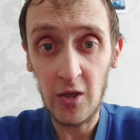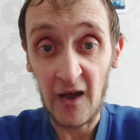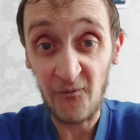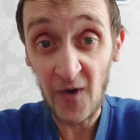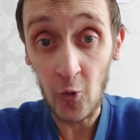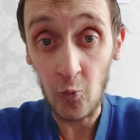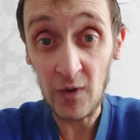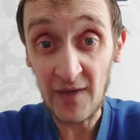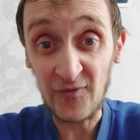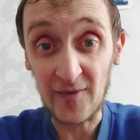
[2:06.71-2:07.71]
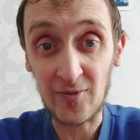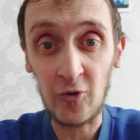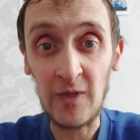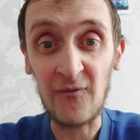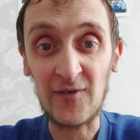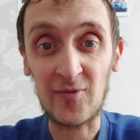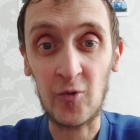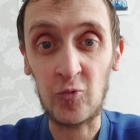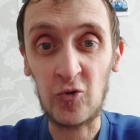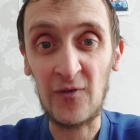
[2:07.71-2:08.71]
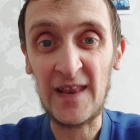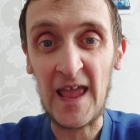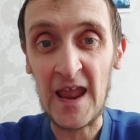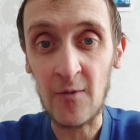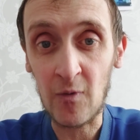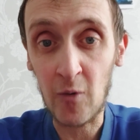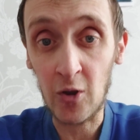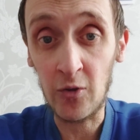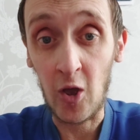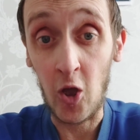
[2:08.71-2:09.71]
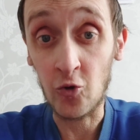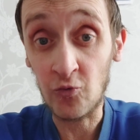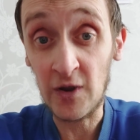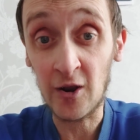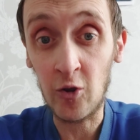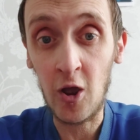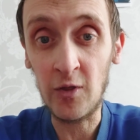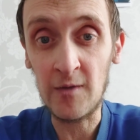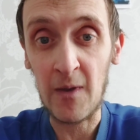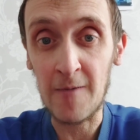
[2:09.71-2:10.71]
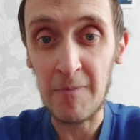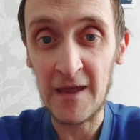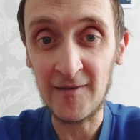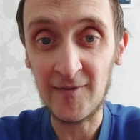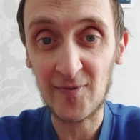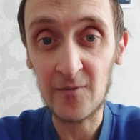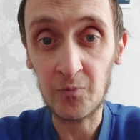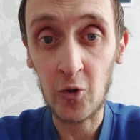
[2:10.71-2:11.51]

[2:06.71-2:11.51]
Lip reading: I felt we left it too late for subs. We should have had Abram on and Green on early, bit of pace.